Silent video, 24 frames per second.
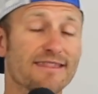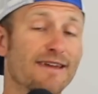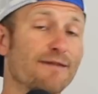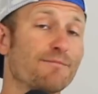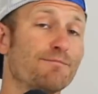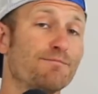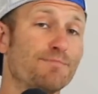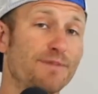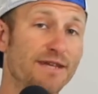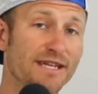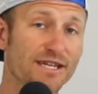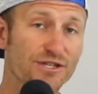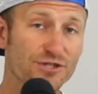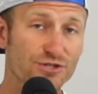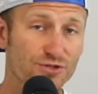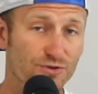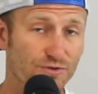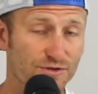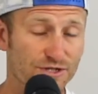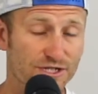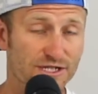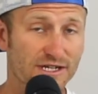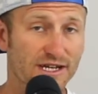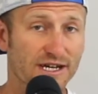They beat
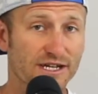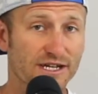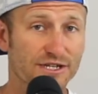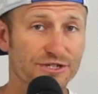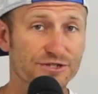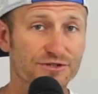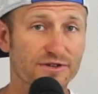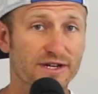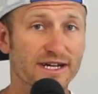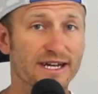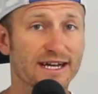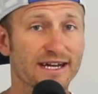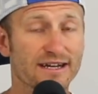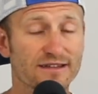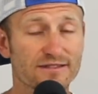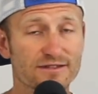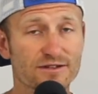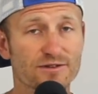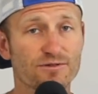George and Andre in the